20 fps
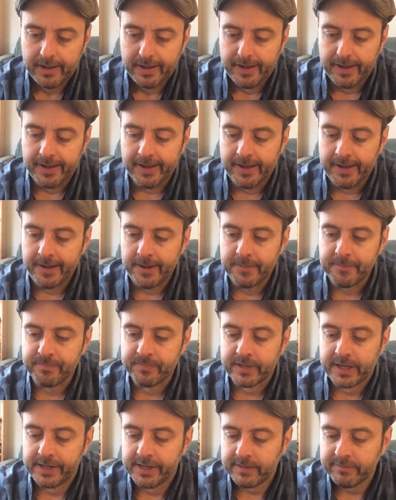
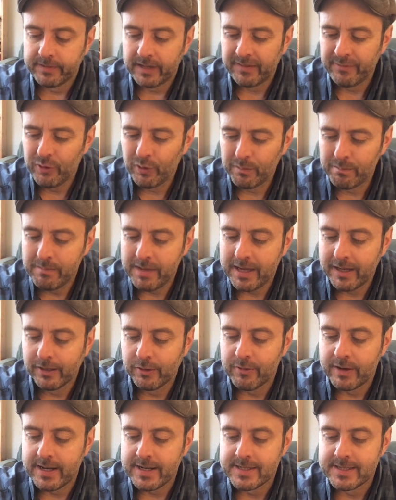And I've not met a
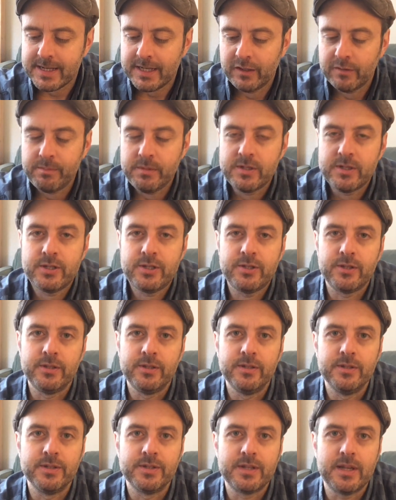great deal of
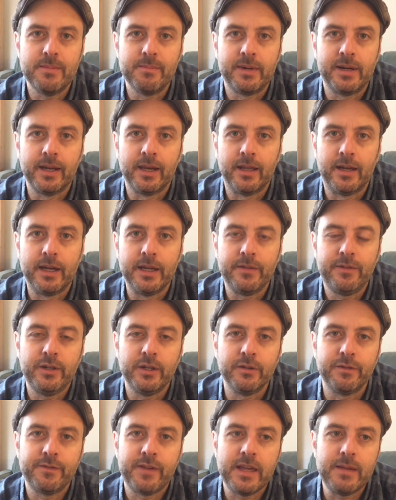musicians in my life, you
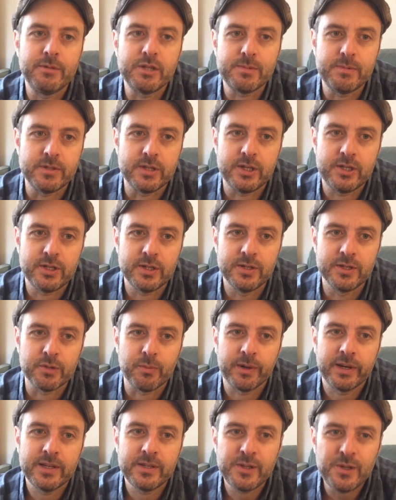know, famous musicians.
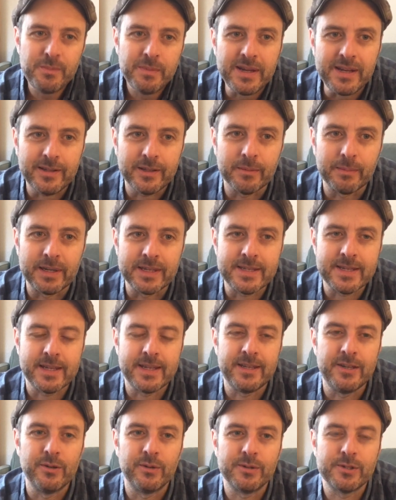When I do meet them, I
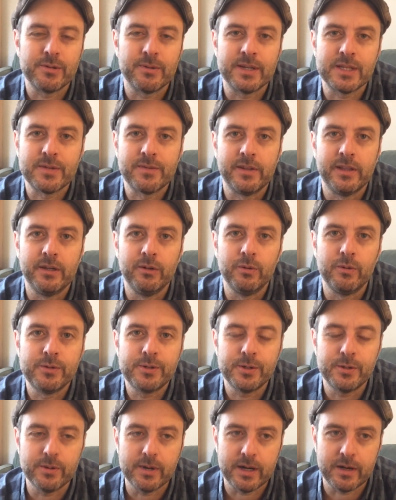tend not to ask for their
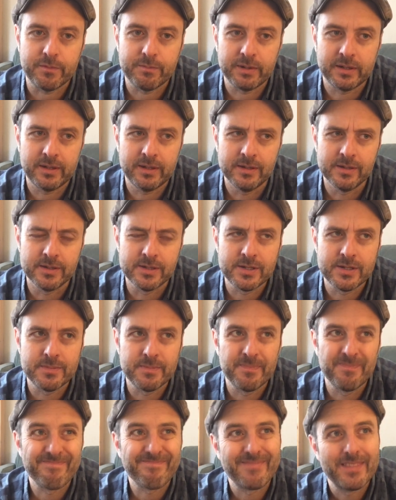autograph because
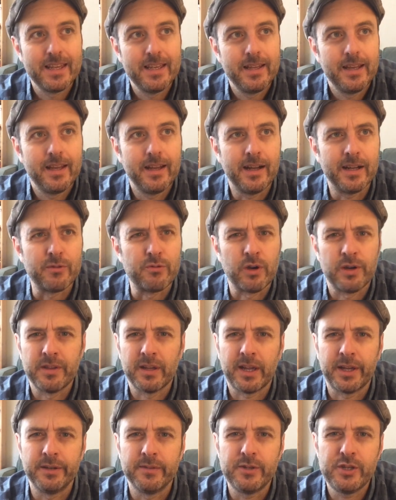I'd rather
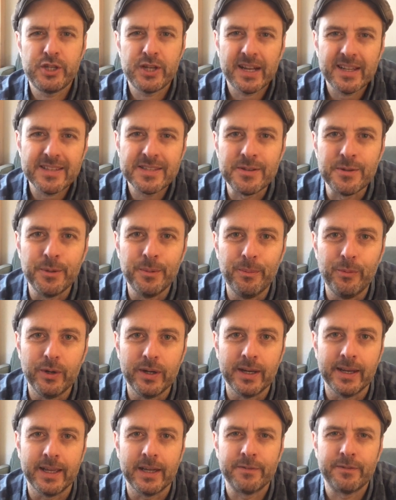kind of chat to them,
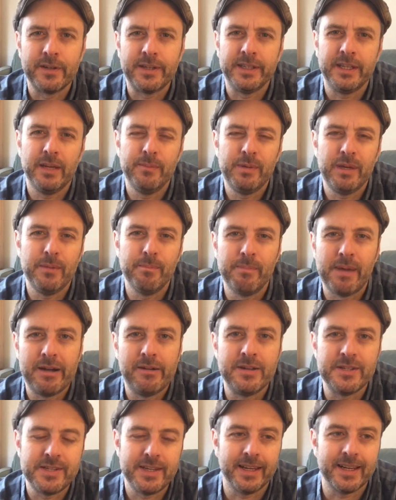really. I find it a bit
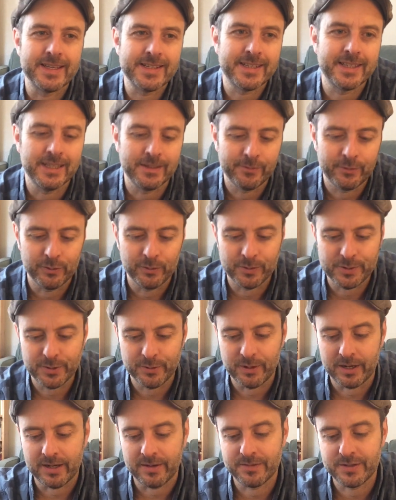embarrassing asking for
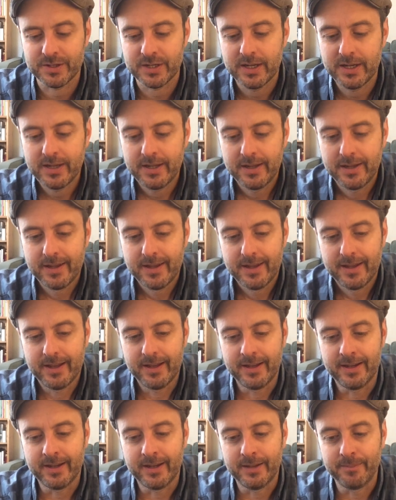autographs.
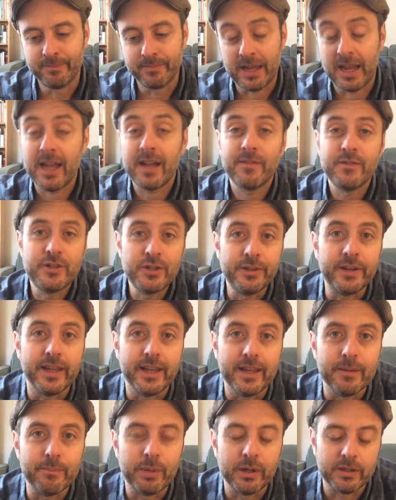I have done
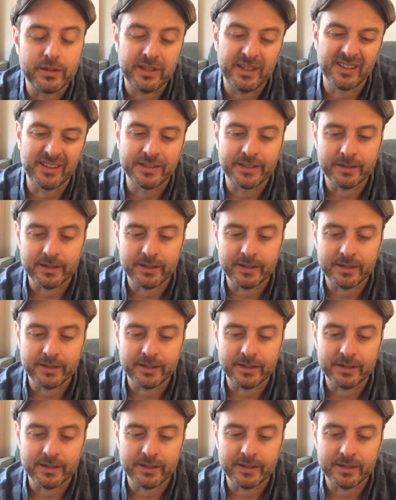it, but you know,